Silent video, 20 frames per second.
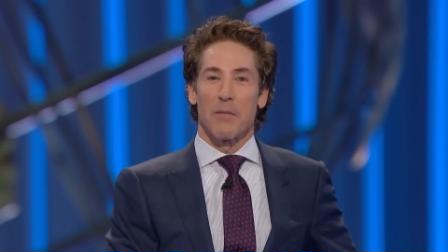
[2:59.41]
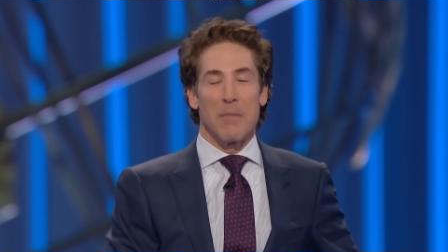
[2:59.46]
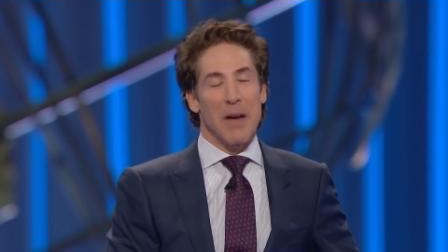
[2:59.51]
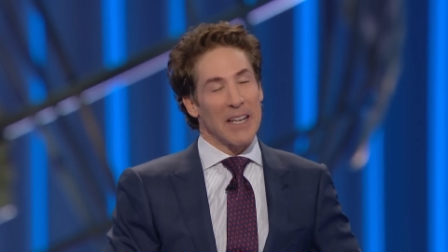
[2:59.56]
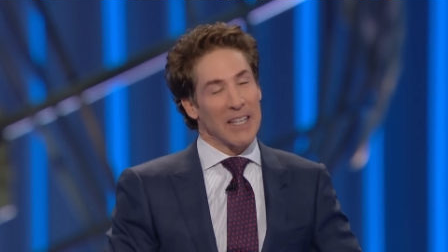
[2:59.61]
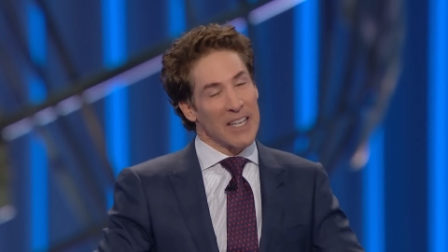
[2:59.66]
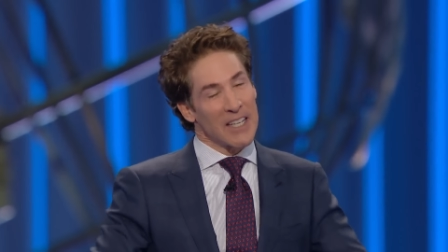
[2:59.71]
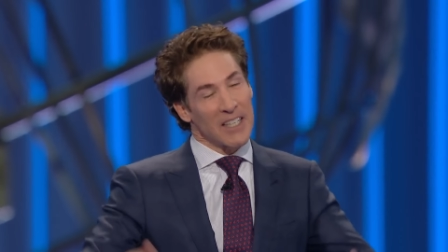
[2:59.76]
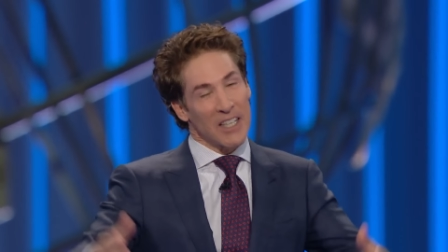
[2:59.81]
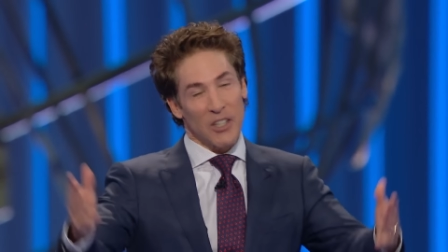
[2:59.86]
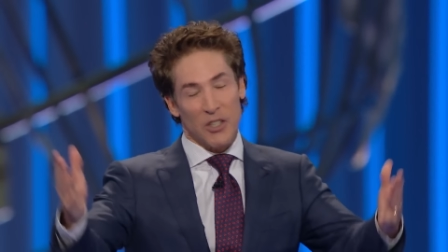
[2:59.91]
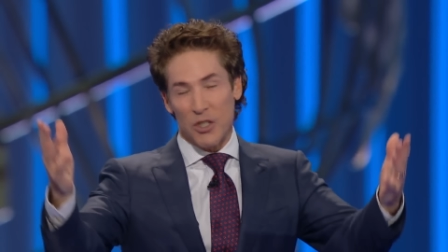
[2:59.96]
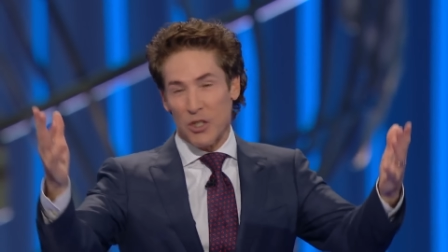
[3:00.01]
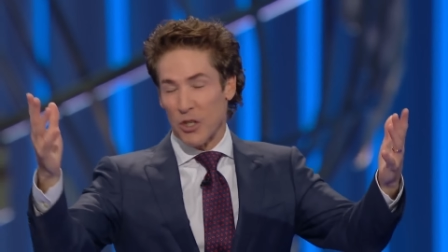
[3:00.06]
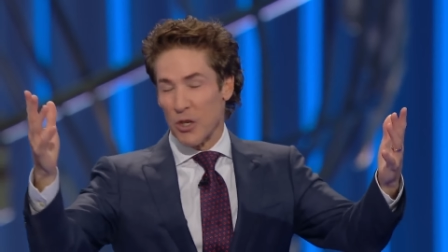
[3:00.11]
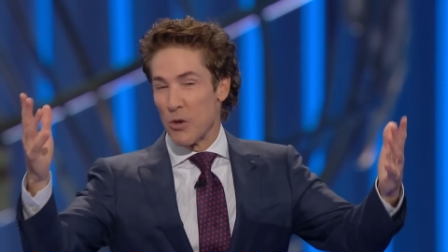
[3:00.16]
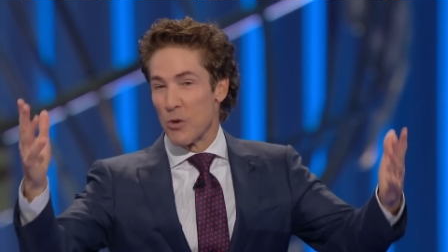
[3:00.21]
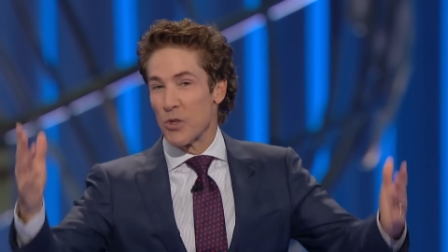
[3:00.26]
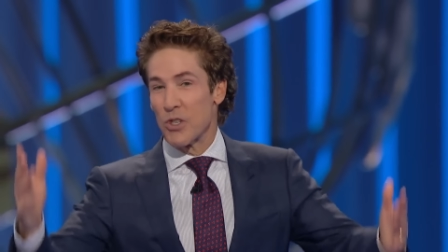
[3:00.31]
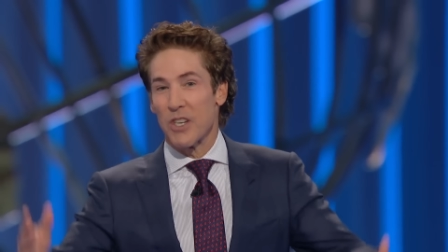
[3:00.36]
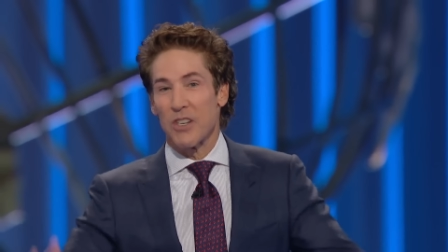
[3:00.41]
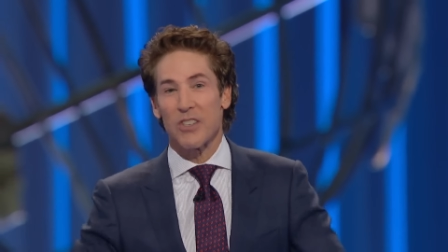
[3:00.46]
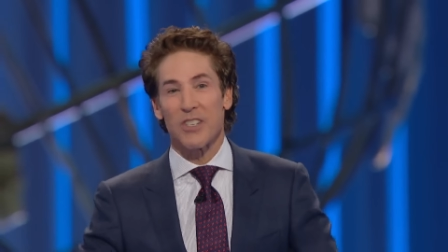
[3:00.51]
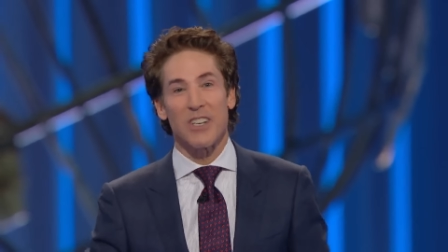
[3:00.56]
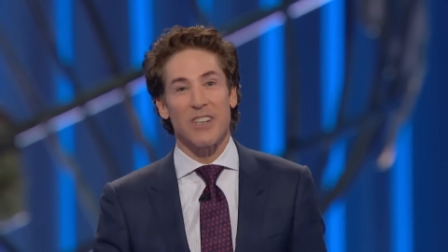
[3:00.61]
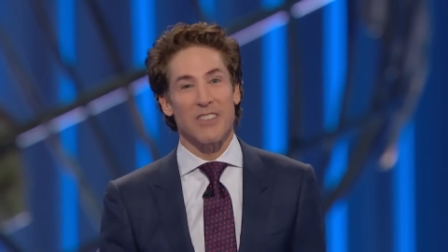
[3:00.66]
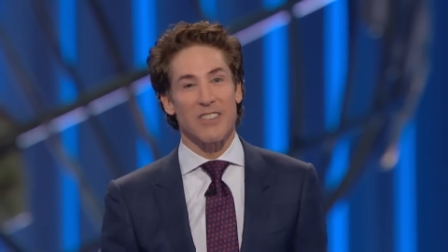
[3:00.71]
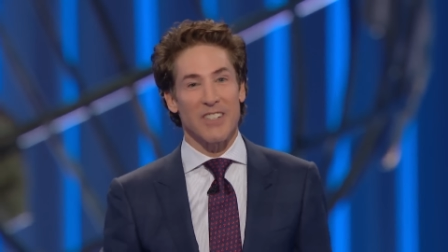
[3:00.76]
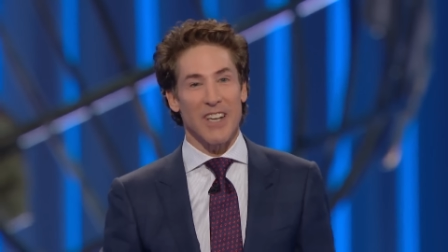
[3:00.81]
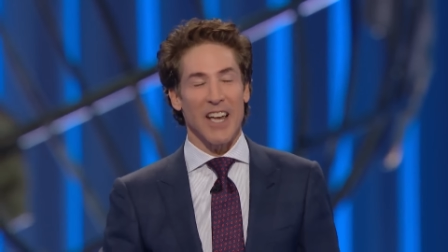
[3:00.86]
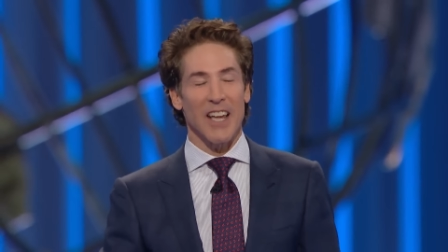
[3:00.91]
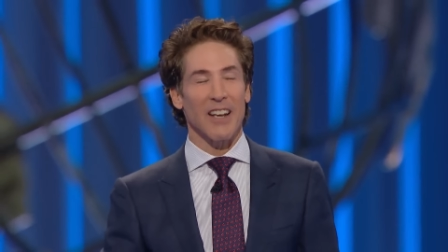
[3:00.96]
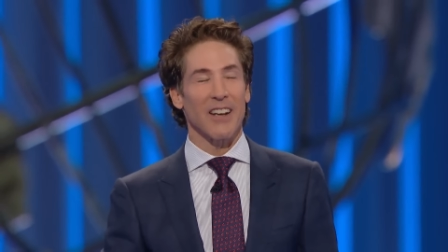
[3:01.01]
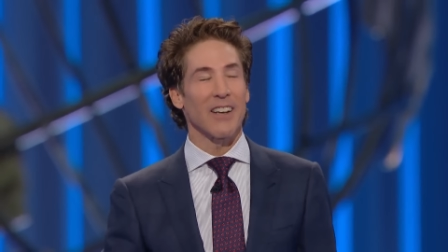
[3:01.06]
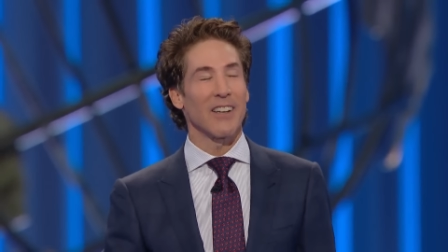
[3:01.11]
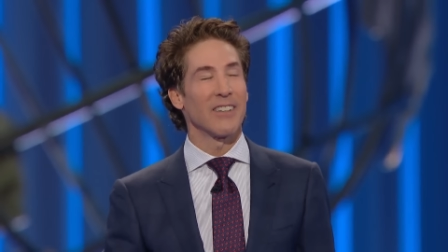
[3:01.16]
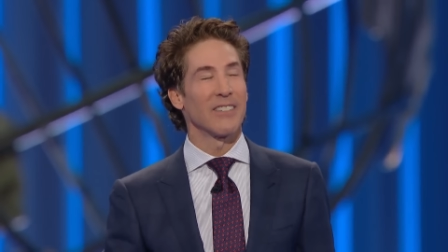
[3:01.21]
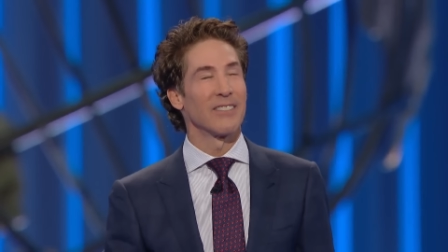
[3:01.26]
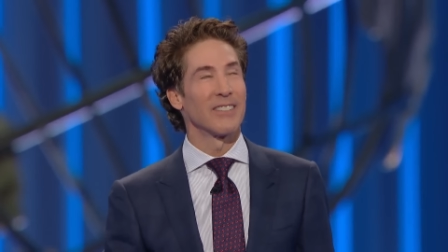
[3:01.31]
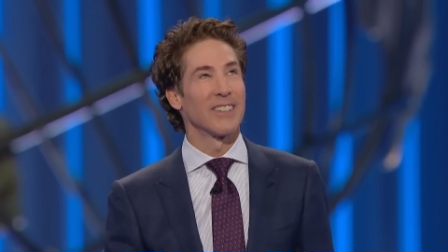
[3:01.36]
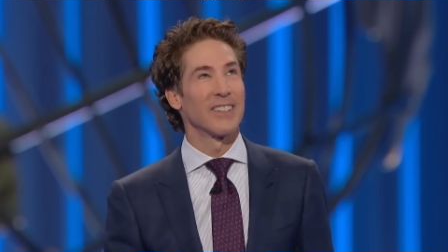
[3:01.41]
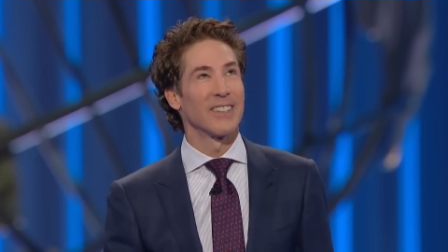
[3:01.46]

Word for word: making excuses to settle.